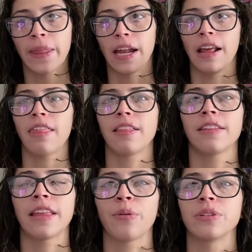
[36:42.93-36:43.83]
And I think
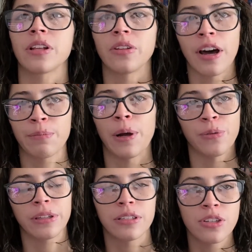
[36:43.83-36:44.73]
that that was a lot about
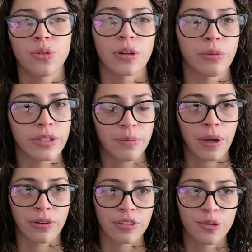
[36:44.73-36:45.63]
what this story was
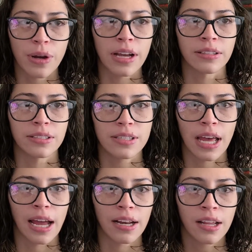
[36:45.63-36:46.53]
about as well, is
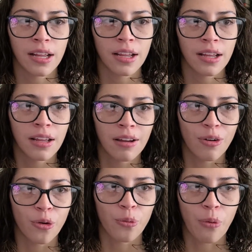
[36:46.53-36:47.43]
that
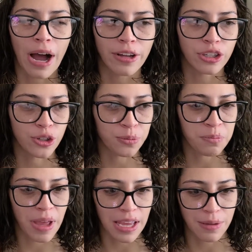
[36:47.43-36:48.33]
while you
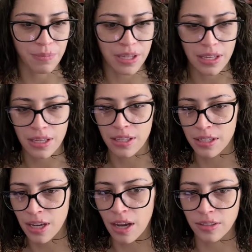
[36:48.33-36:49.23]
may be
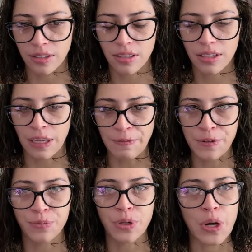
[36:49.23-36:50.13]
young, if
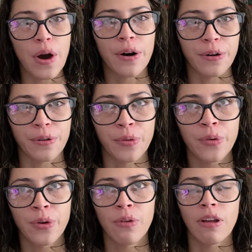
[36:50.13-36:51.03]

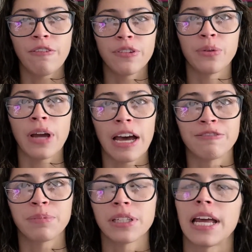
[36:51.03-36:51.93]
you
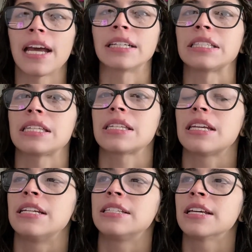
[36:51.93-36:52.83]
have plans,
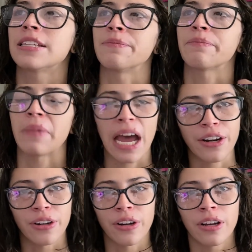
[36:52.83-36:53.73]
it doesn't
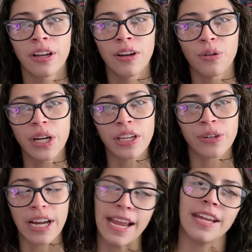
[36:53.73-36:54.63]
matter what
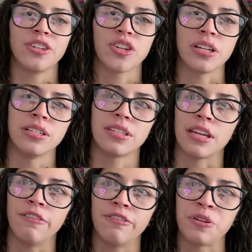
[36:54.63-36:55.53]
your age is.
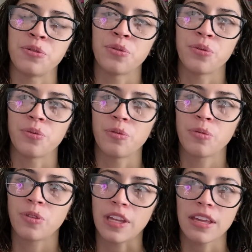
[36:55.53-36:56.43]
If you
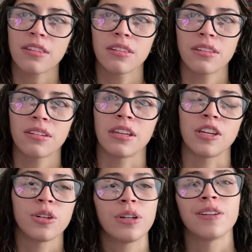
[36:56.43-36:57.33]
think that
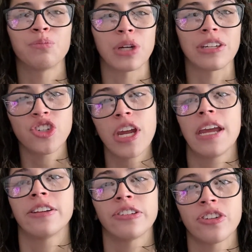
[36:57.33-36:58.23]
you can bring
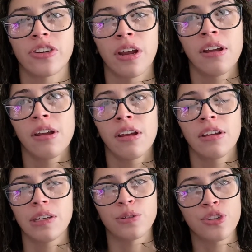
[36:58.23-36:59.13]
change,
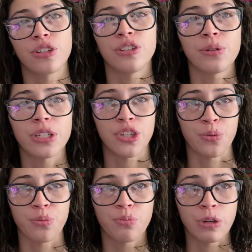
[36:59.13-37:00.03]
you should do what
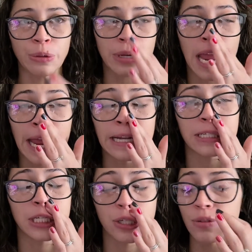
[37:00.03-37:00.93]
you can
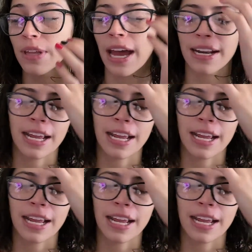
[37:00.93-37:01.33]
to do that.